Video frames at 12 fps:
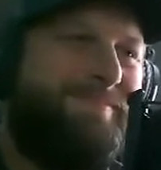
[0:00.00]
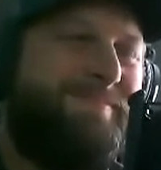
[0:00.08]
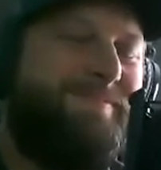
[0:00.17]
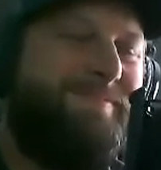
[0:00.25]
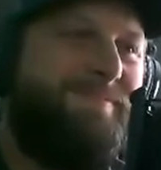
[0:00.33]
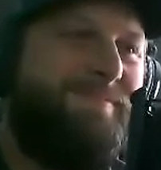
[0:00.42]

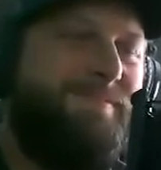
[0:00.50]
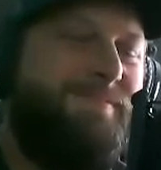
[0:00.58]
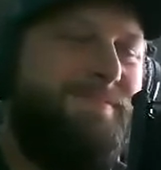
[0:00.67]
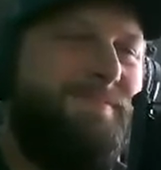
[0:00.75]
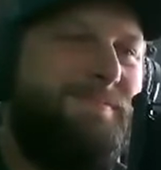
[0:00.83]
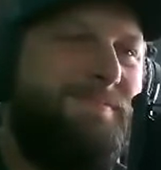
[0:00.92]

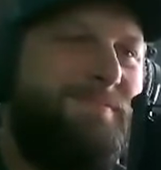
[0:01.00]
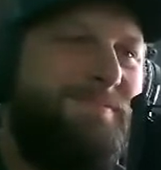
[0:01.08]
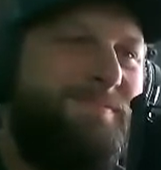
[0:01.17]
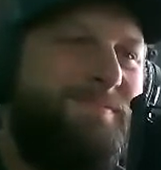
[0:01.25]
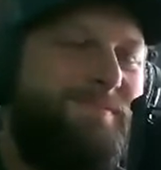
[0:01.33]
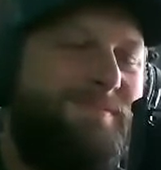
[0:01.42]

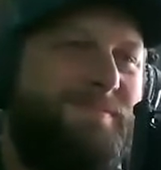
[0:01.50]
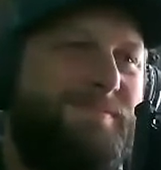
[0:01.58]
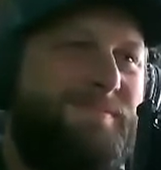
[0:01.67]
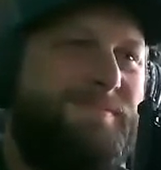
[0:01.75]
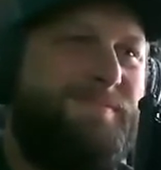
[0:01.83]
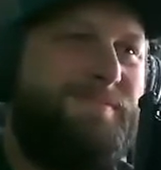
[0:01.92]

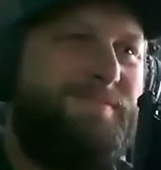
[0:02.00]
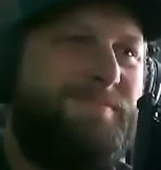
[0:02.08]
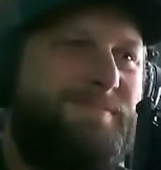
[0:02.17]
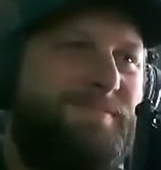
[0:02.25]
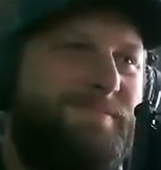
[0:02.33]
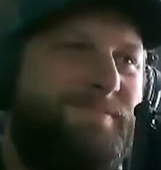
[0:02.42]

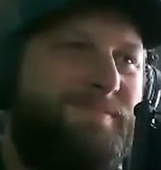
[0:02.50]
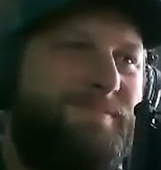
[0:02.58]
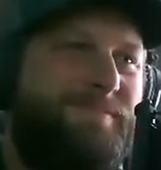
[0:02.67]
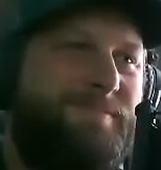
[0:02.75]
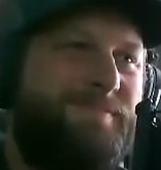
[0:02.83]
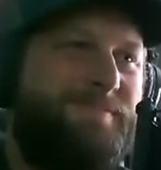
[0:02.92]

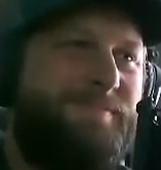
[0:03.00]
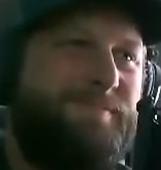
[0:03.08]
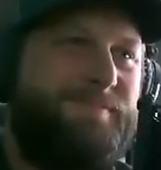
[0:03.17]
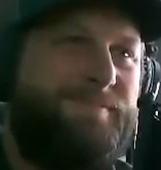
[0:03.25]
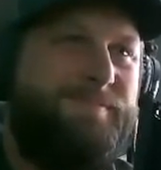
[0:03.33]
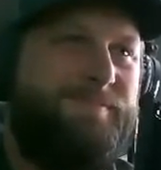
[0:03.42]

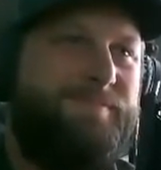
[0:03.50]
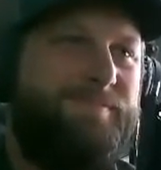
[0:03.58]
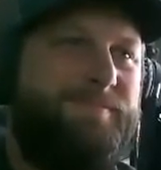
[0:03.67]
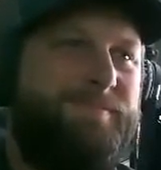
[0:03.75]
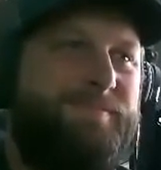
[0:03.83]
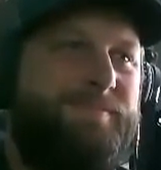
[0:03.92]

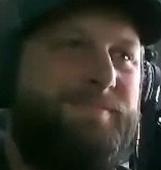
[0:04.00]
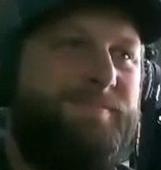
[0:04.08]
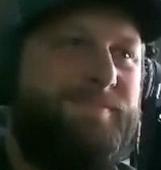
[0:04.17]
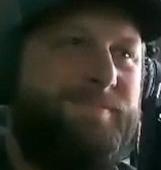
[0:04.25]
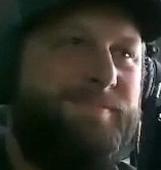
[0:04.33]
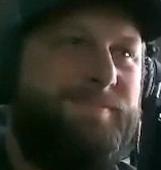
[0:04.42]

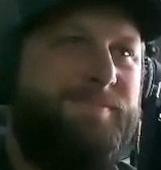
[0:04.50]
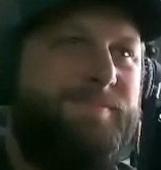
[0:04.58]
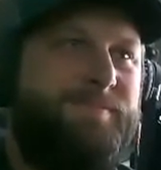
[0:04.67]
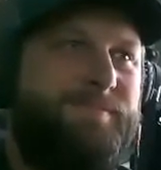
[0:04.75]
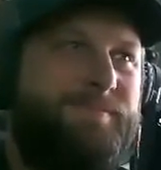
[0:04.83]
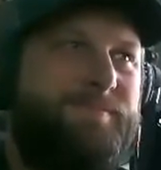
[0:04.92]

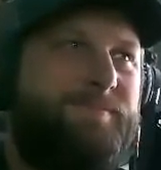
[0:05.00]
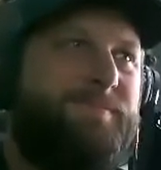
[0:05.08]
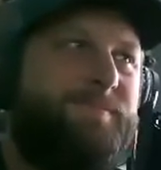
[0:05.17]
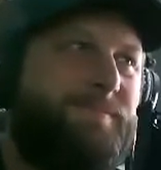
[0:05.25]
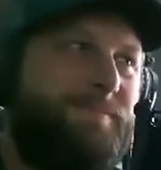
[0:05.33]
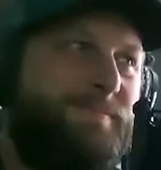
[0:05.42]

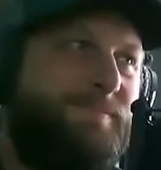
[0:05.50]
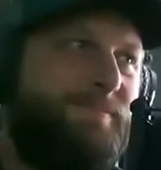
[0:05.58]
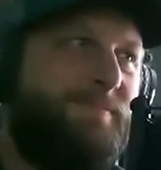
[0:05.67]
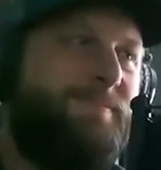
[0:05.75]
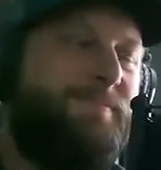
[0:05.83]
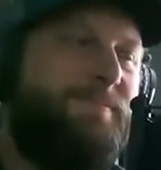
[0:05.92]

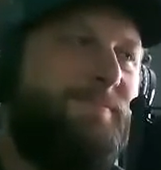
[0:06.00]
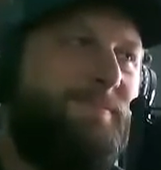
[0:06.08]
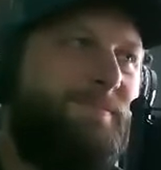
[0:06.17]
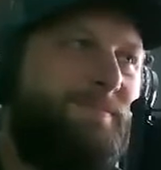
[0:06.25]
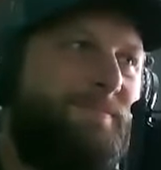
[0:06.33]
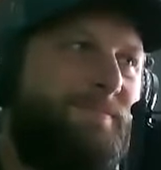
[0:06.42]

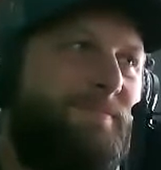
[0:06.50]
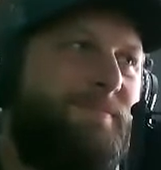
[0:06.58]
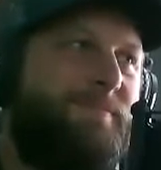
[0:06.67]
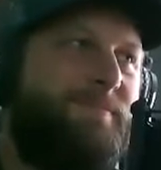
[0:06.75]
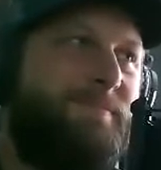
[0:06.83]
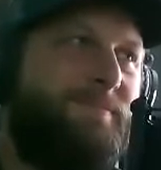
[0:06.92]

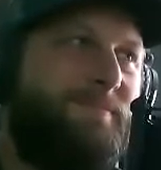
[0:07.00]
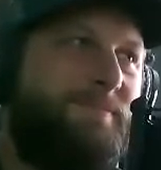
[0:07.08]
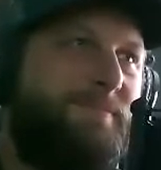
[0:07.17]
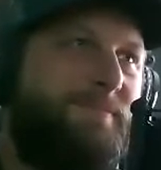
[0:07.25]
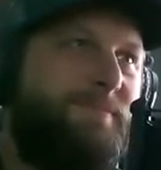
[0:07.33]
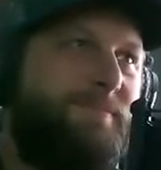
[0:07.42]

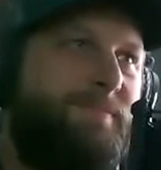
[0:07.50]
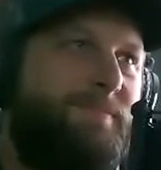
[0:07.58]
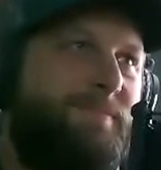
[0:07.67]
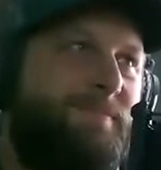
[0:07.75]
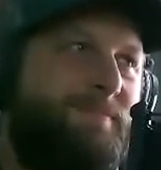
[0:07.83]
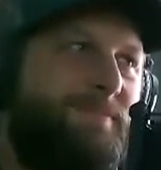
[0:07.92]
[no speech]